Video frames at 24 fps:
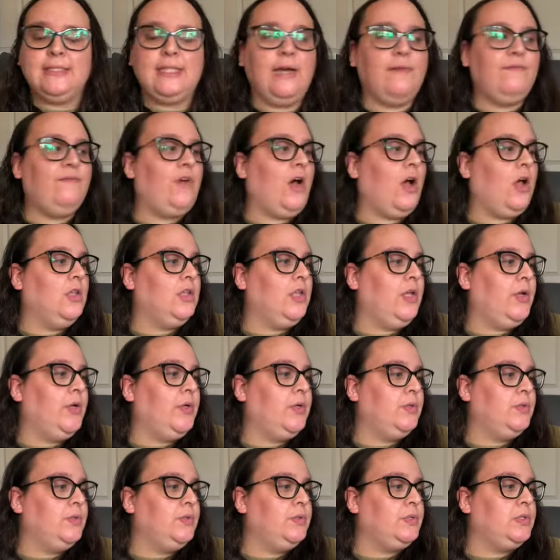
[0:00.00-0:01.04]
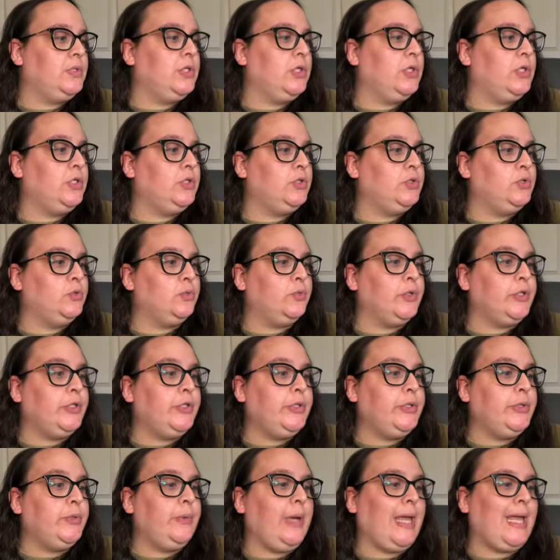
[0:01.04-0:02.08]
that follows
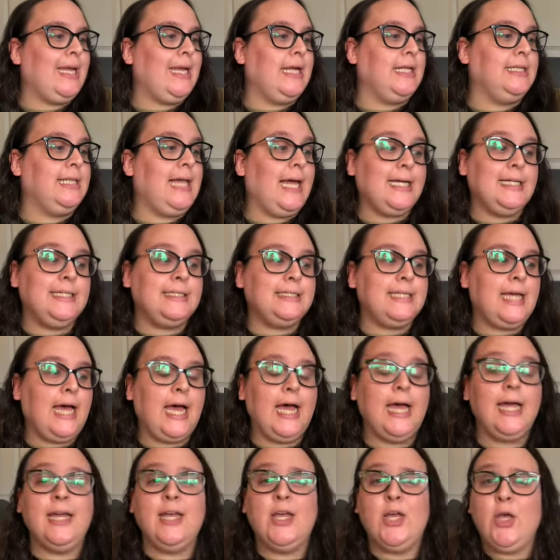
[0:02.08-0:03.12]
Drew and Alexa,